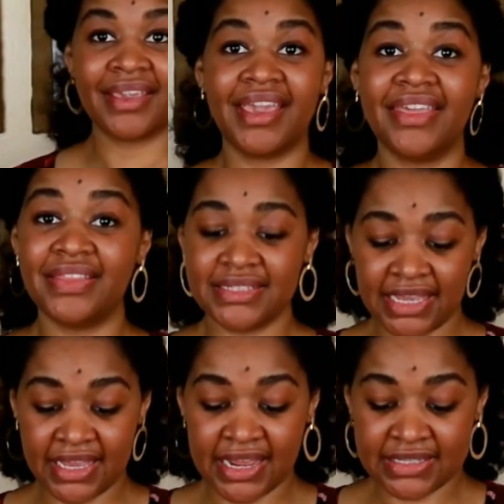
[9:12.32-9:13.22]
And this
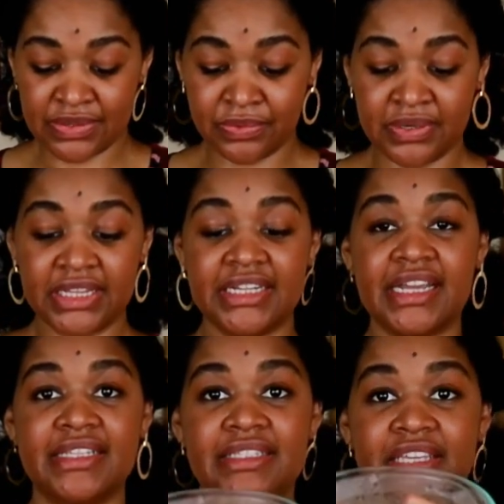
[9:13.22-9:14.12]
can has a really
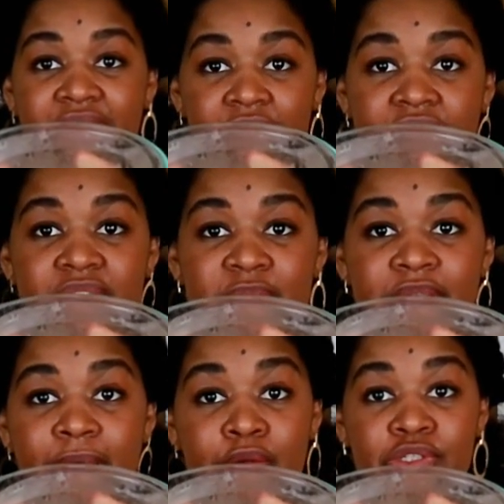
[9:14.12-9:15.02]
nice yield. This was
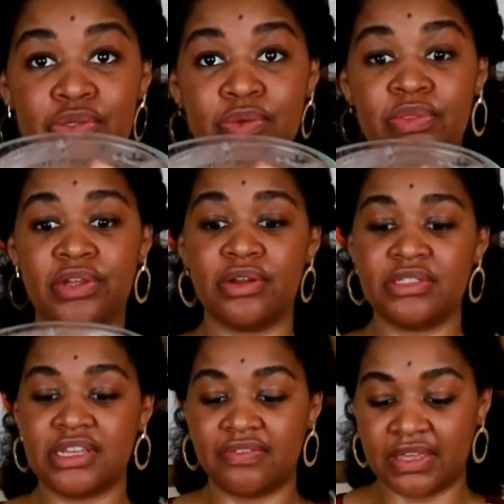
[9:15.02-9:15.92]
about
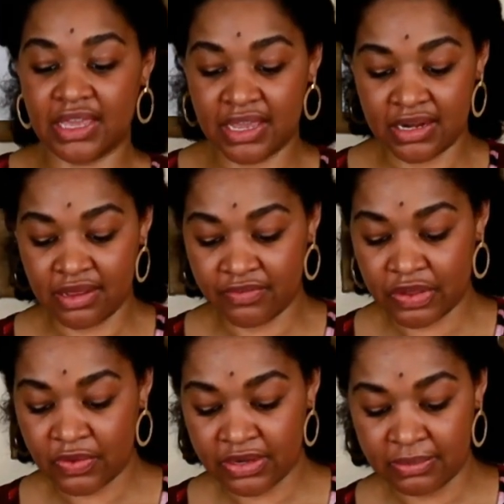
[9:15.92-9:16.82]
2/3 of the can of
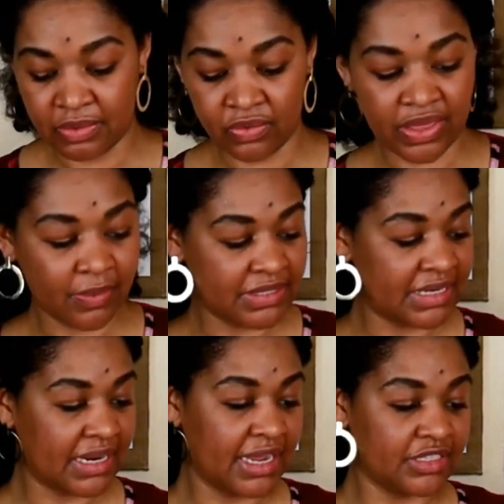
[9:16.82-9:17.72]
coconut milk that was a
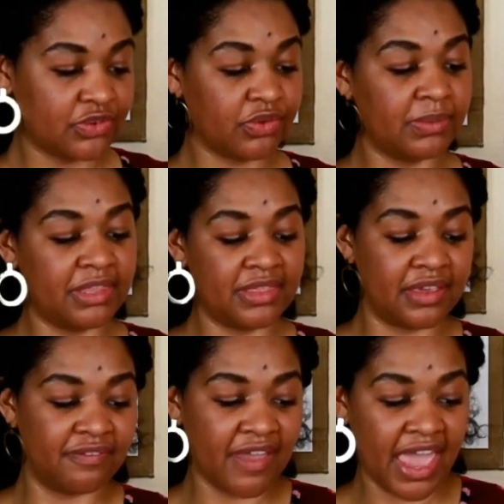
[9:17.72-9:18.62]
nice creamy thick
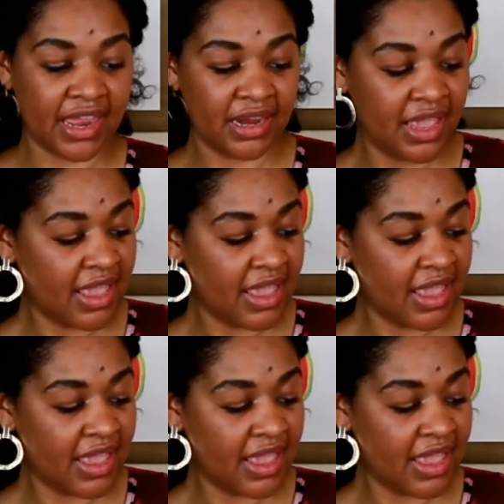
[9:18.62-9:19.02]
fat.